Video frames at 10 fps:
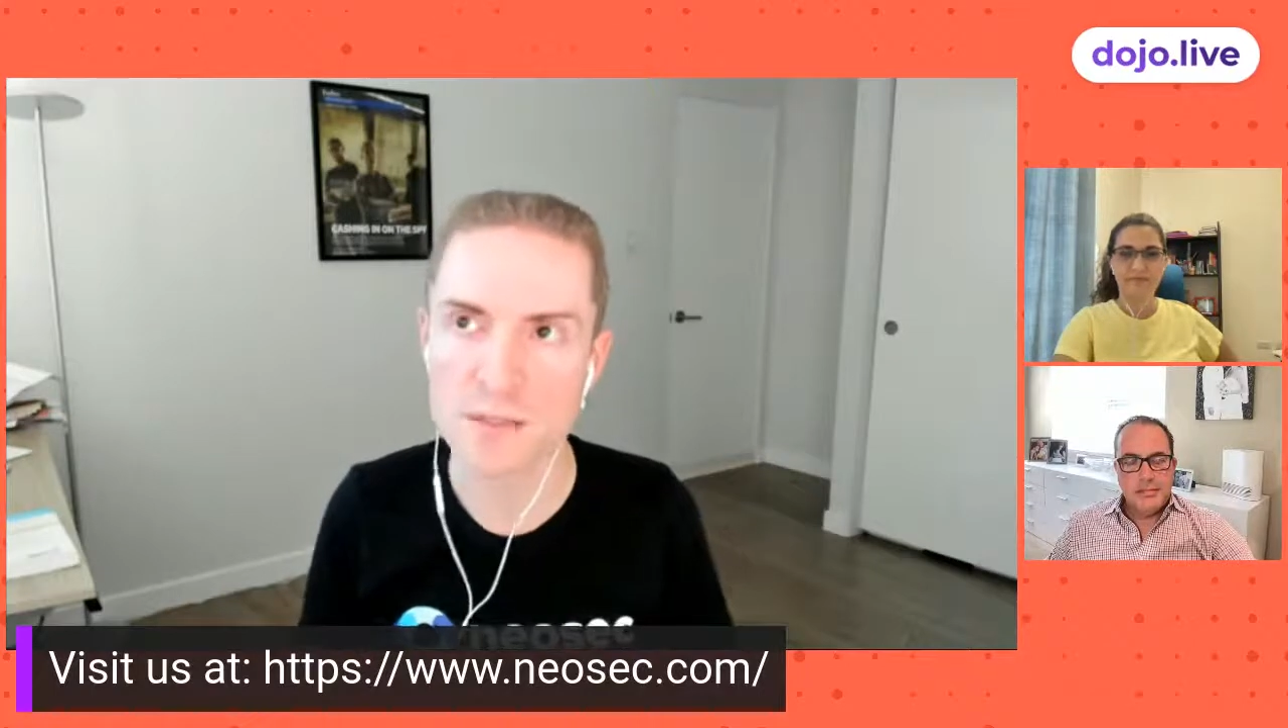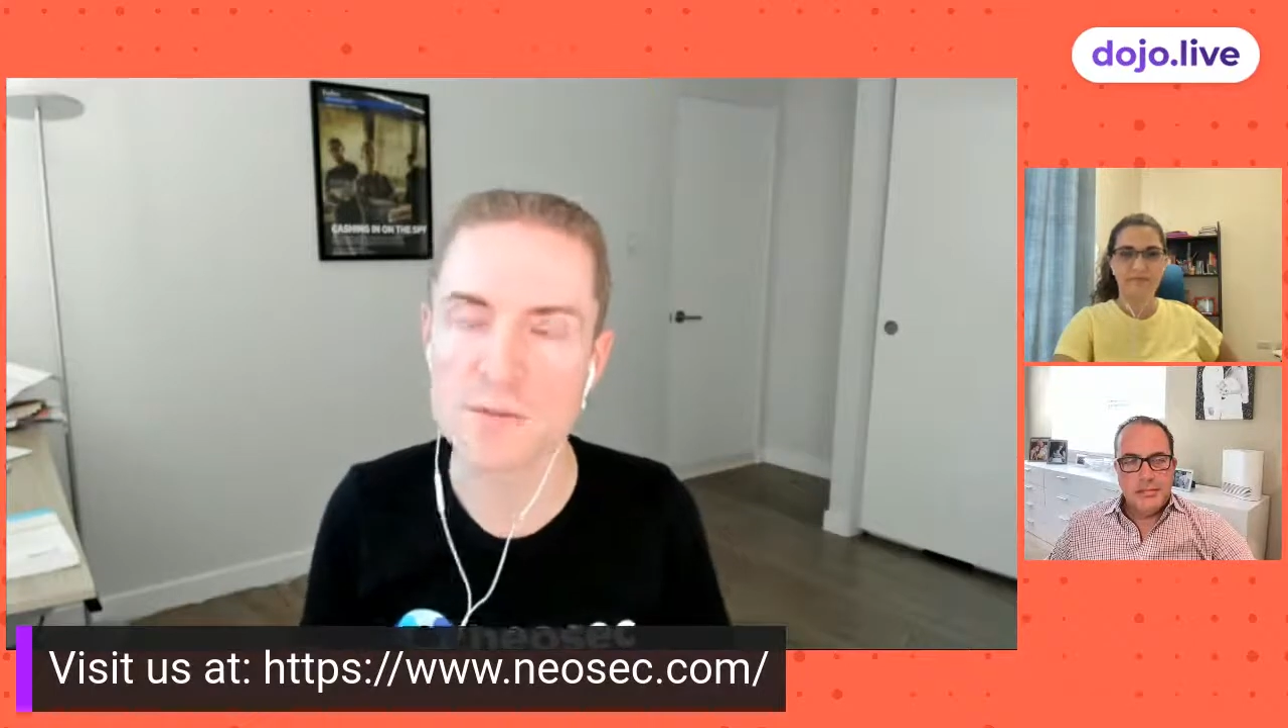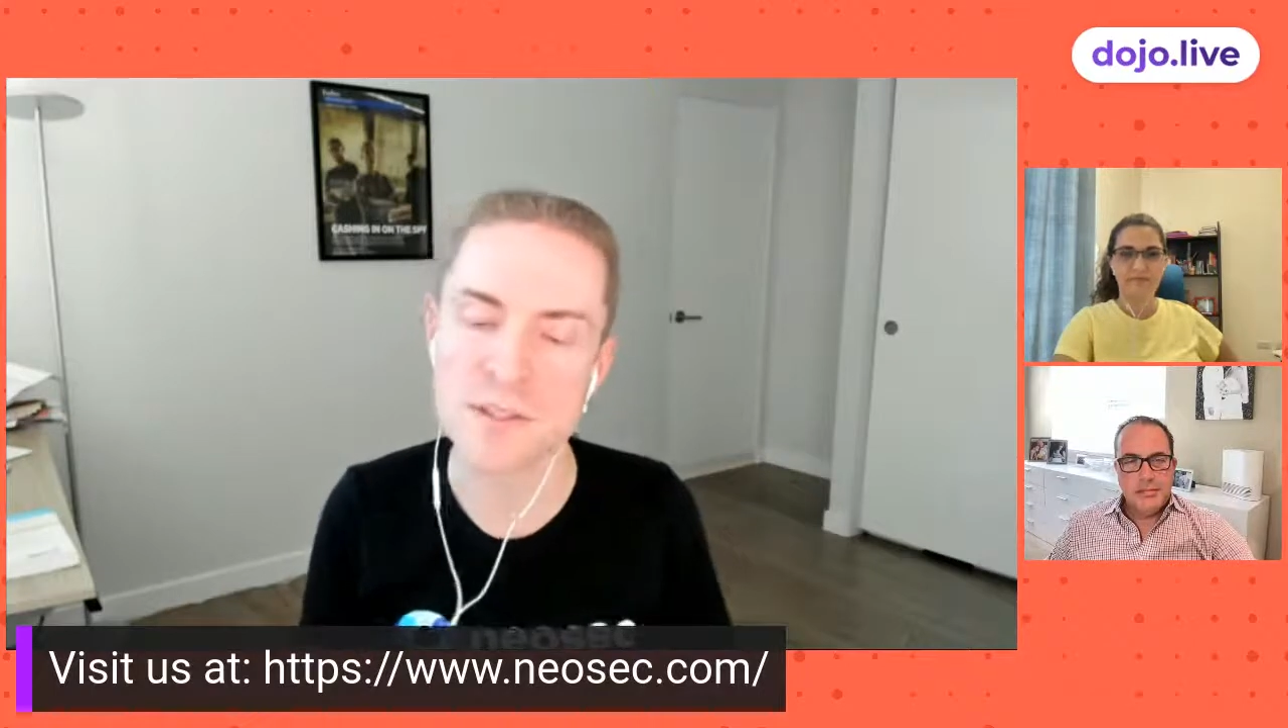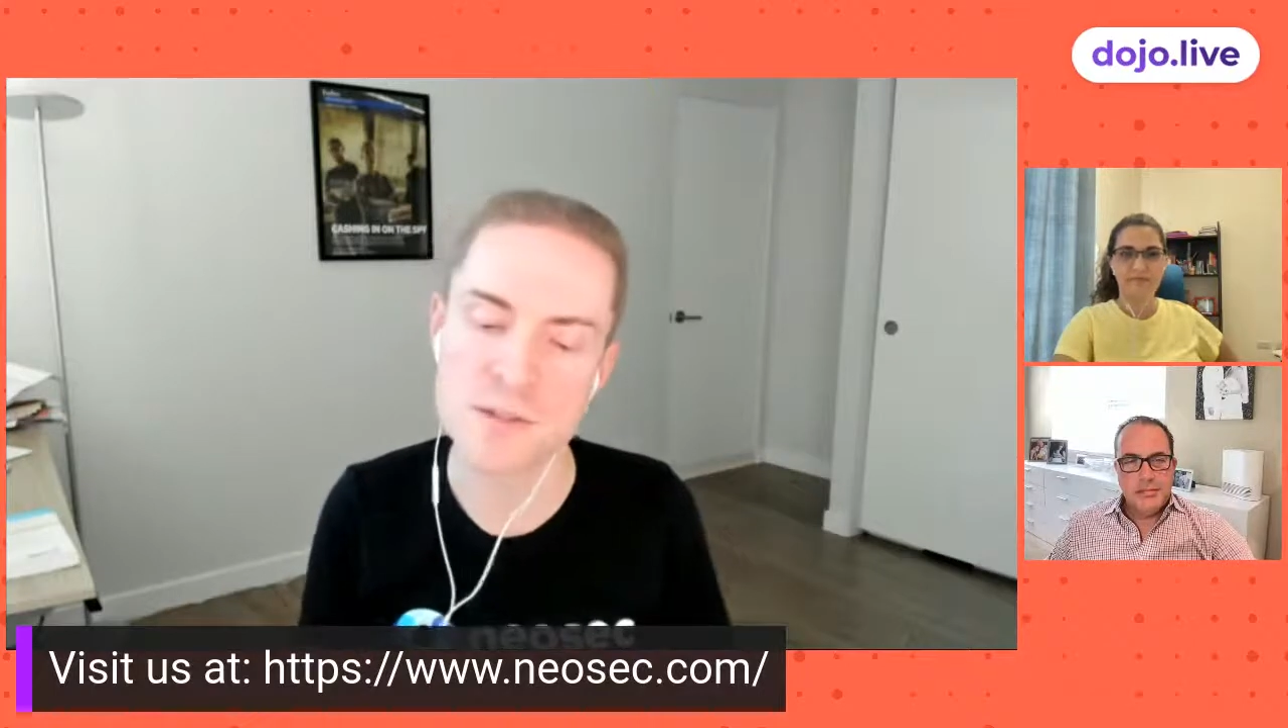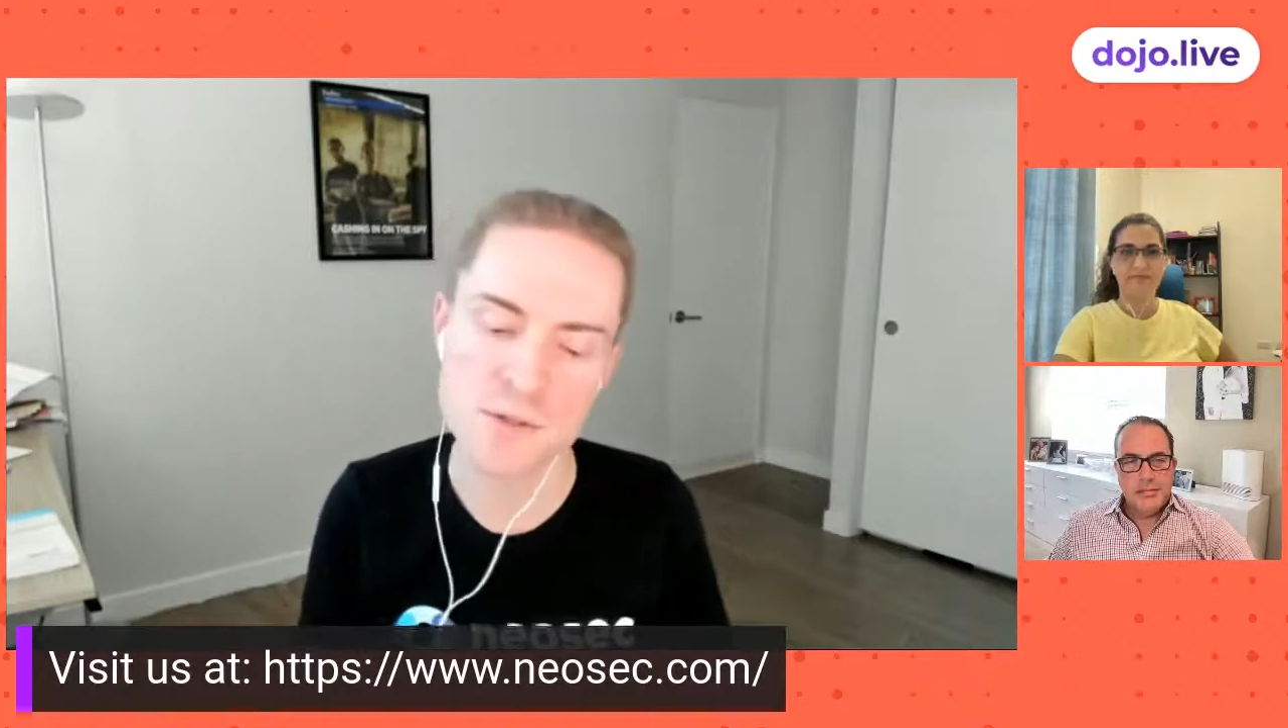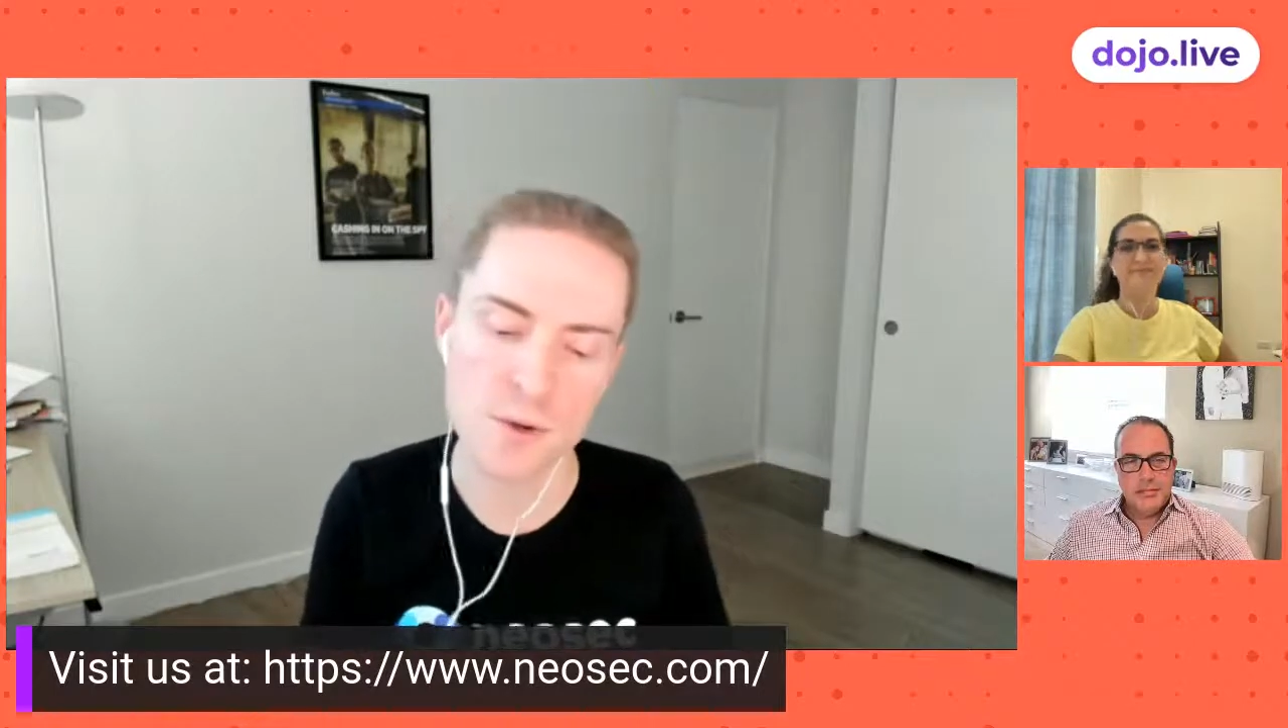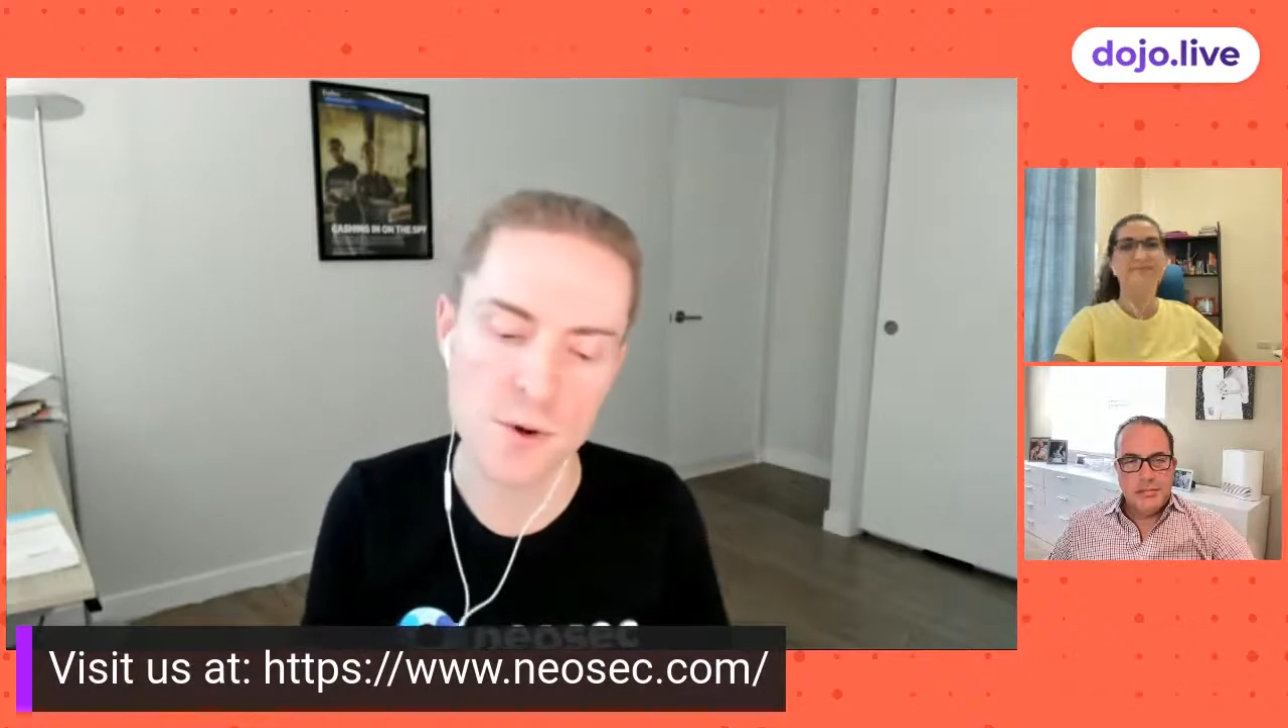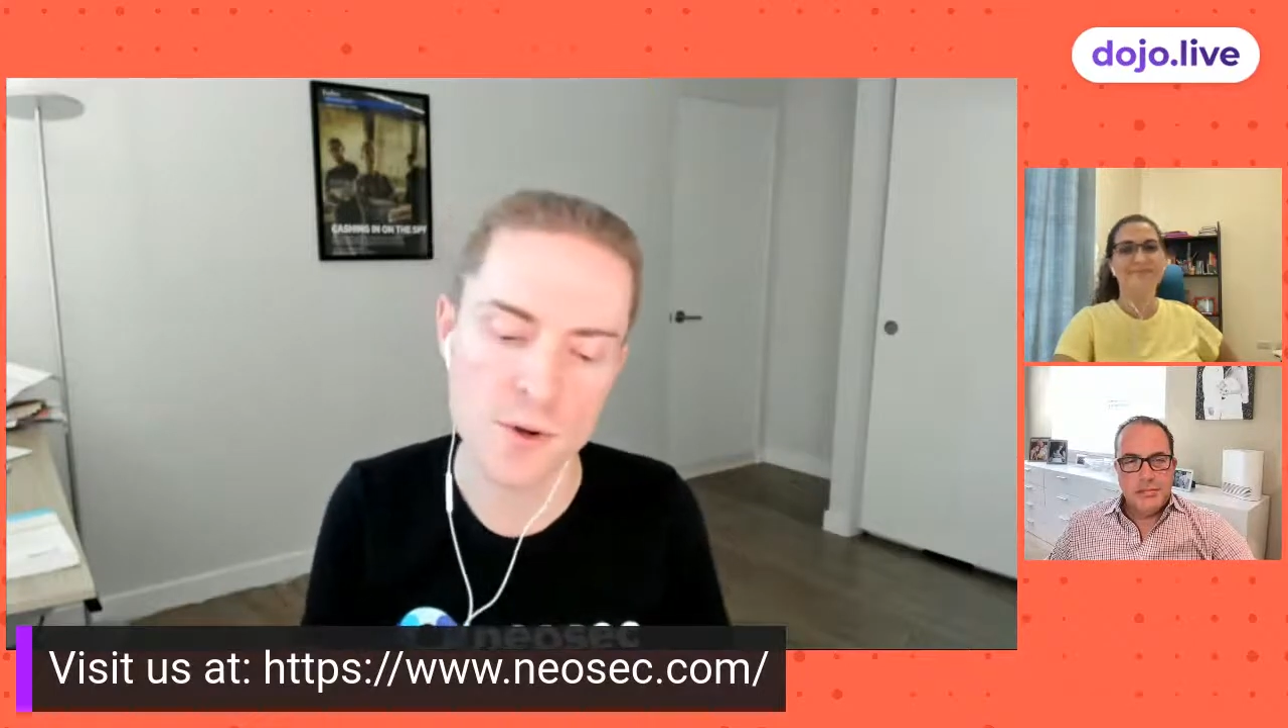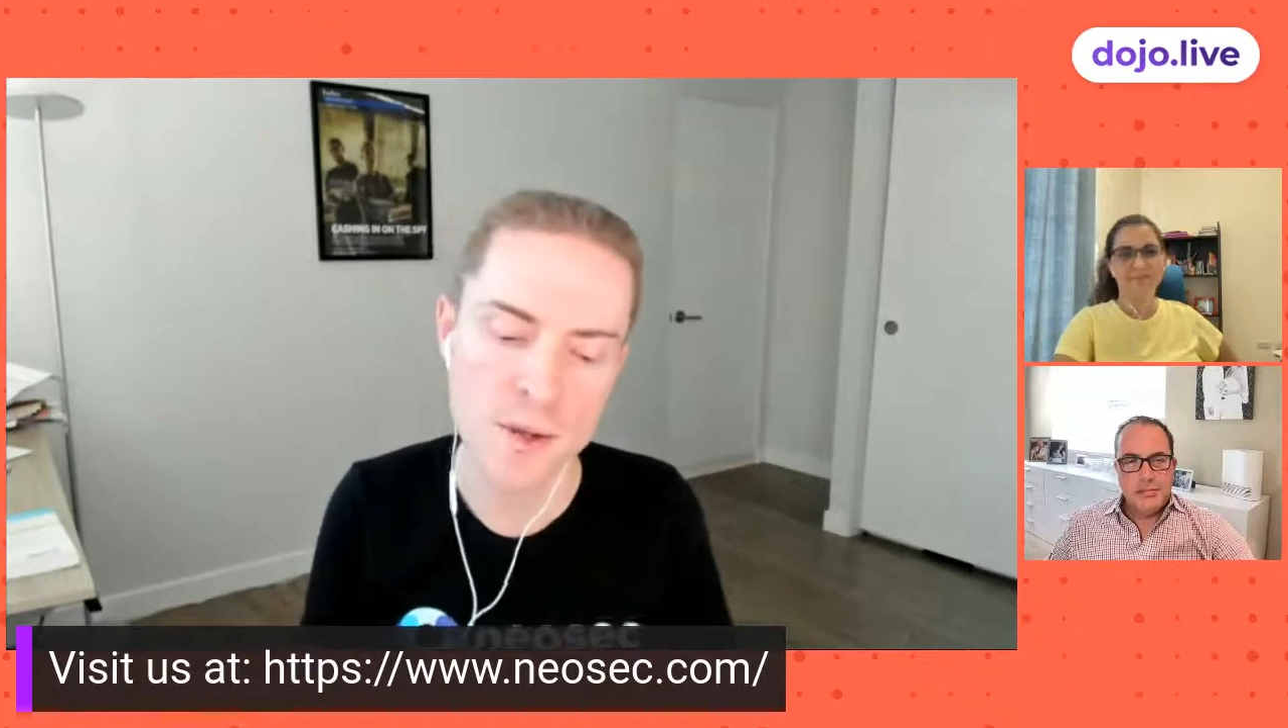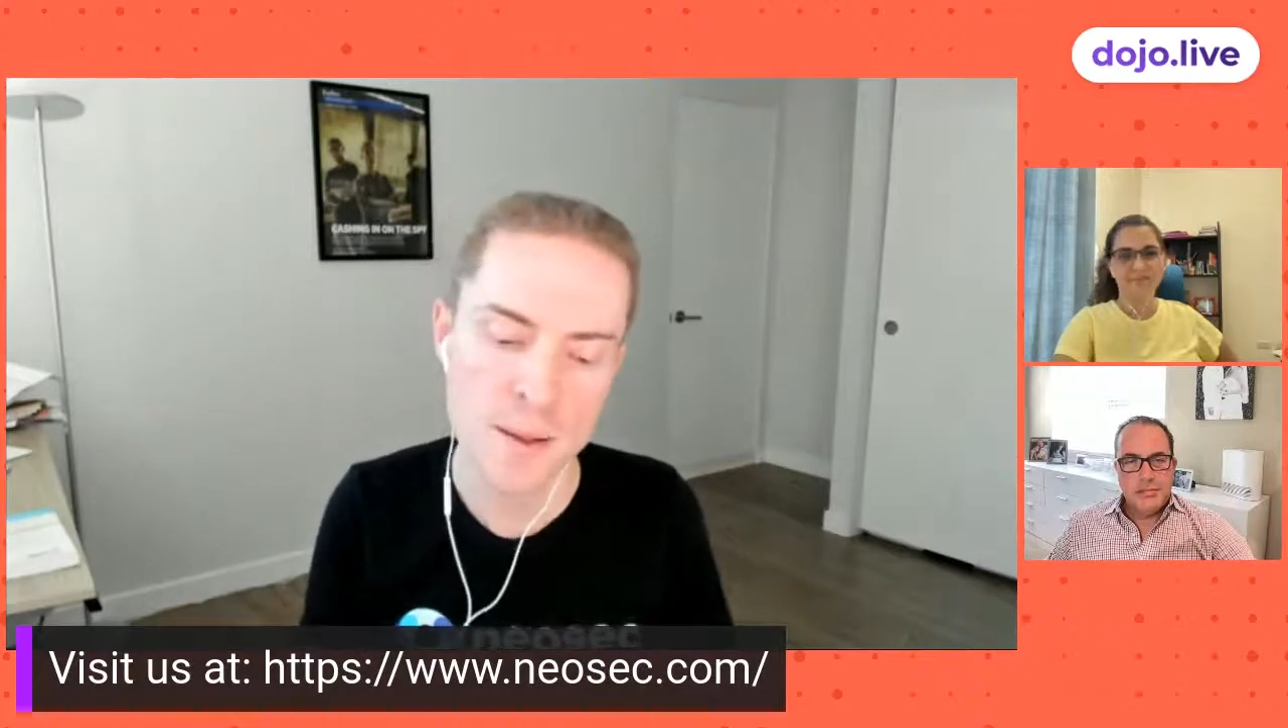fit and so on.